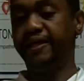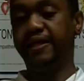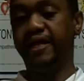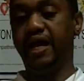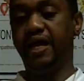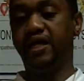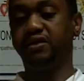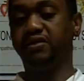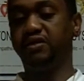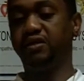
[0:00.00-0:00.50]

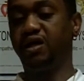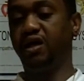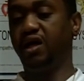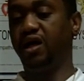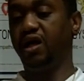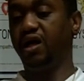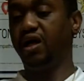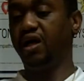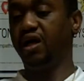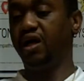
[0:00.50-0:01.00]
Yes,
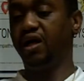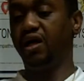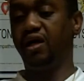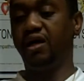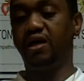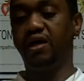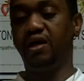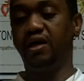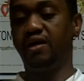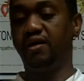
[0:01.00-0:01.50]

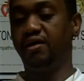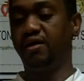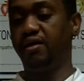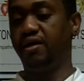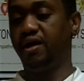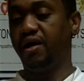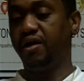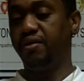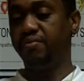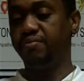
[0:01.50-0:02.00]

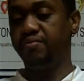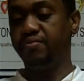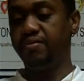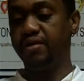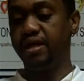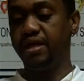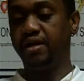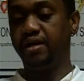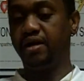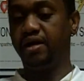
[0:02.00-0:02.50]
I
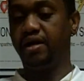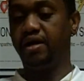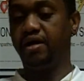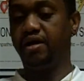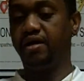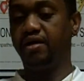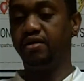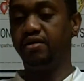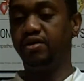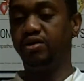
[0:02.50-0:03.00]
mean,
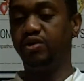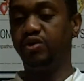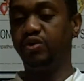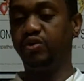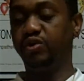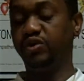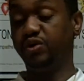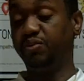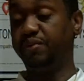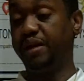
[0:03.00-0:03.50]
it
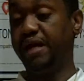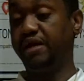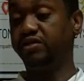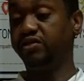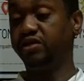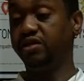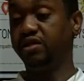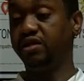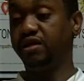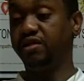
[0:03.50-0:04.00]
was
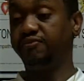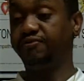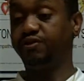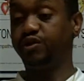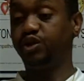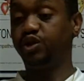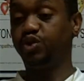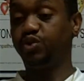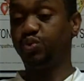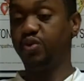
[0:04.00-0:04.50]
embarrassing at
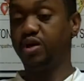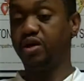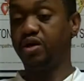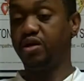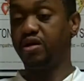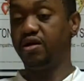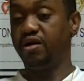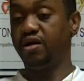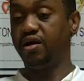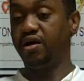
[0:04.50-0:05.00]
first,
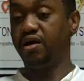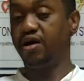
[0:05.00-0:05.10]
where